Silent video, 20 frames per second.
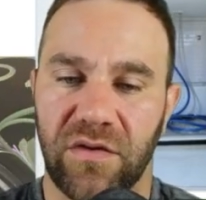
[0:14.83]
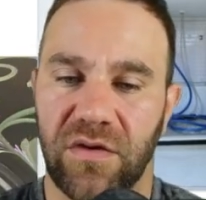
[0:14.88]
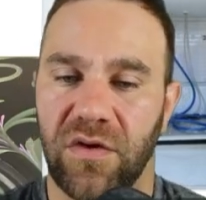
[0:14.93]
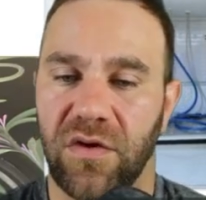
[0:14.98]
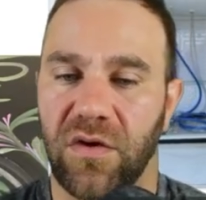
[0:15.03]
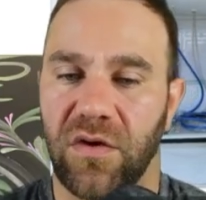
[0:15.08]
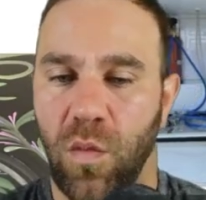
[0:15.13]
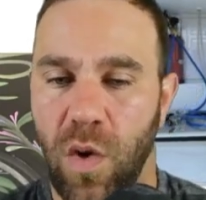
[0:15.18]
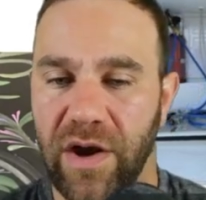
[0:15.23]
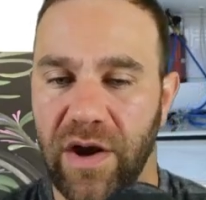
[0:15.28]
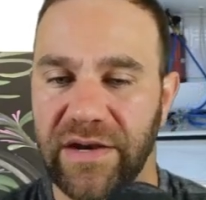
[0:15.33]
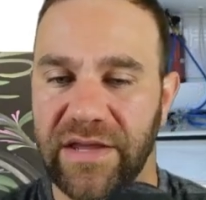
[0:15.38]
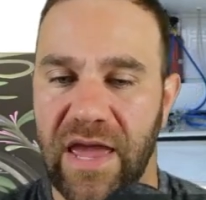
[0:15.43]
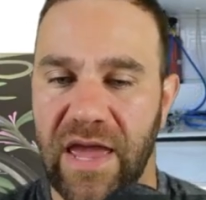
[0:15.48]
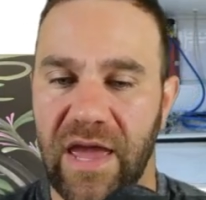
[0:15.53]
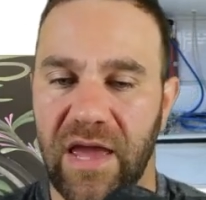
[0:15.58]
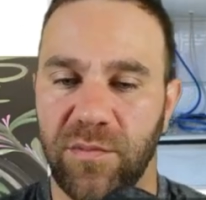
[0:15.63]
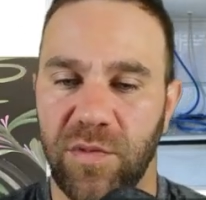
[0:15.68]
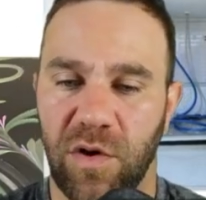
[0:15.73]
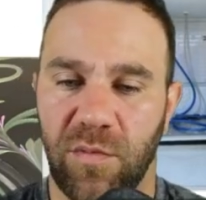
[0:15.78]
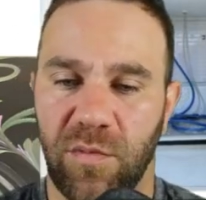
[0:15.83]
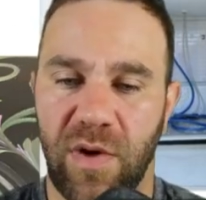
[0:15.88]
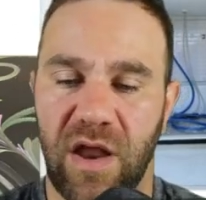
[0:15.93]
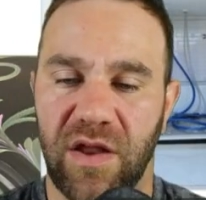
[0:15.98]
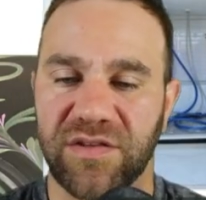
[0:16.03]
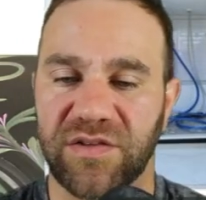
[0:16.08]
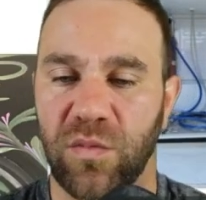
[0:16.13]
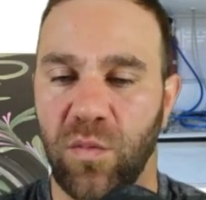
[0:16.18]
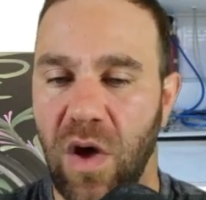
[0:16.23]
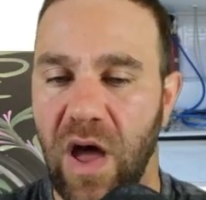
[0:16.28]
1 keg, beer
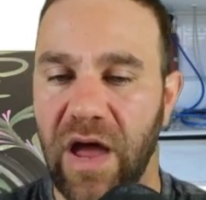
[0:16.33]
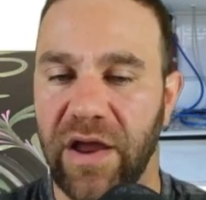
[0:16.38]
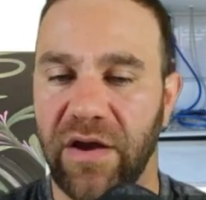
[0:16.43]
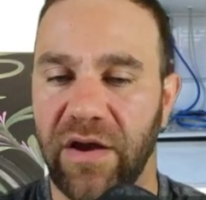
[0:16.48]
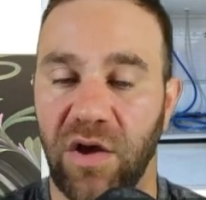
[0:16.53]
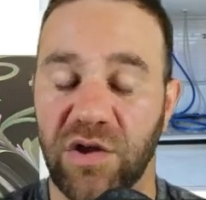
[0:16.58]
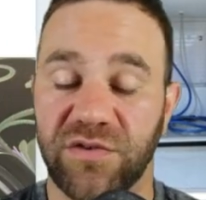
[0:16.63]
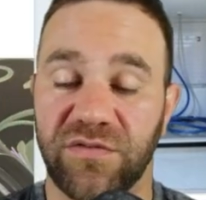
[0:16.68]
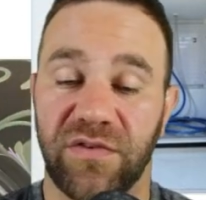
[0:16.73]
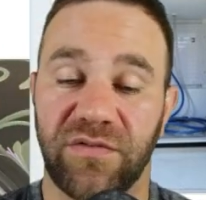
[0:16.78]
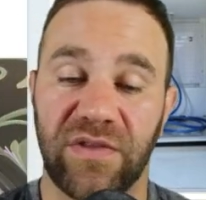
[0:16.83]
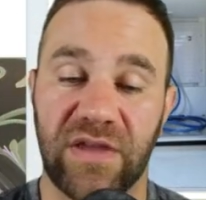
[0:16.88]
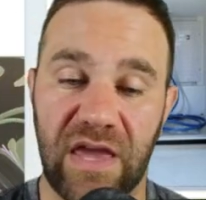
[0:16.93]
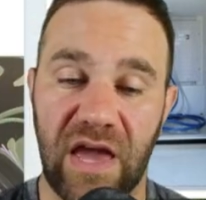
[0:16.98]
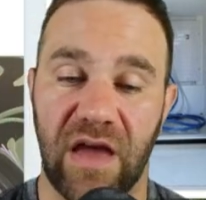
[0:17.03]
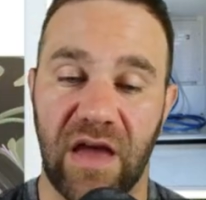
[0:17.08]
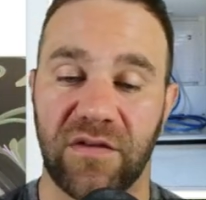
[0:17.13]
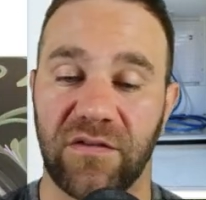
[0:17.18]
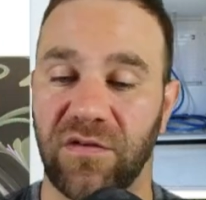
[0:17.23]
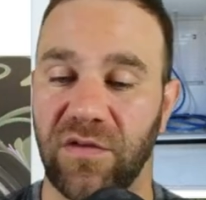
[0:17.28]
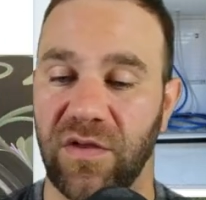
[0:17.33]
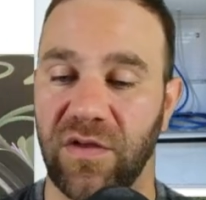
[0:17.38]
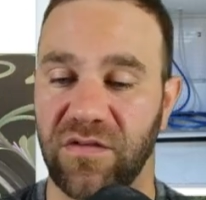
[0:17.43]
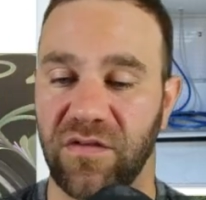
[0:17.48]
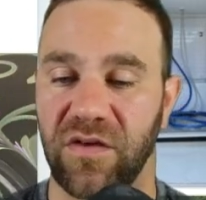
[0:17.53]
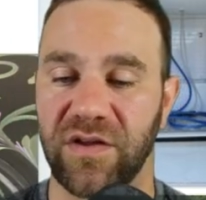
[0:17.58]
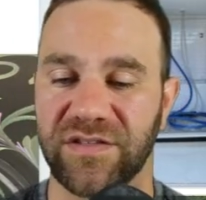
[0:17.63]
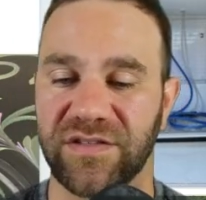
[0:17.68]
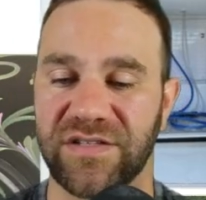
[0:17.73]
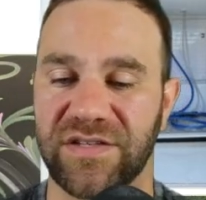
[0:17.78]
bottles, and wine, 150 guests. So that's a
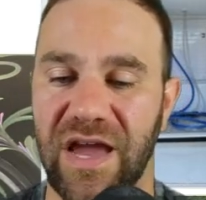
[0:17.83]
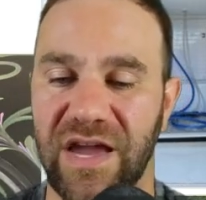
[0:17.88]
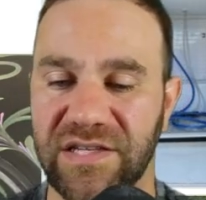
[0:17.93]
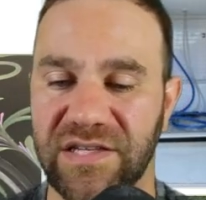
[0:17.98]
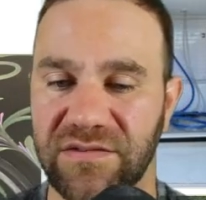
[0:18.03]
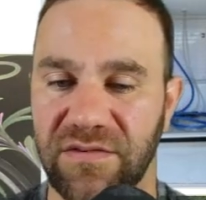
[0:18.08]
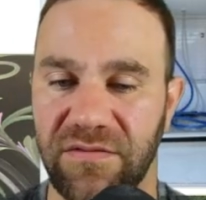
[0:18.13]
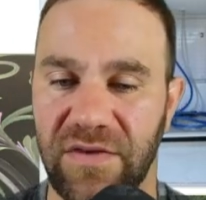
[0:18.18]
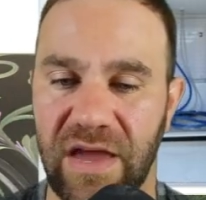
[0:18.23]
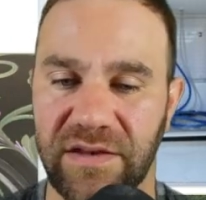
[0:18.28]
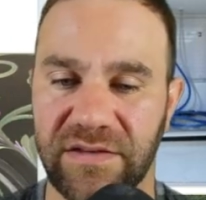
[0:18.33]
good size event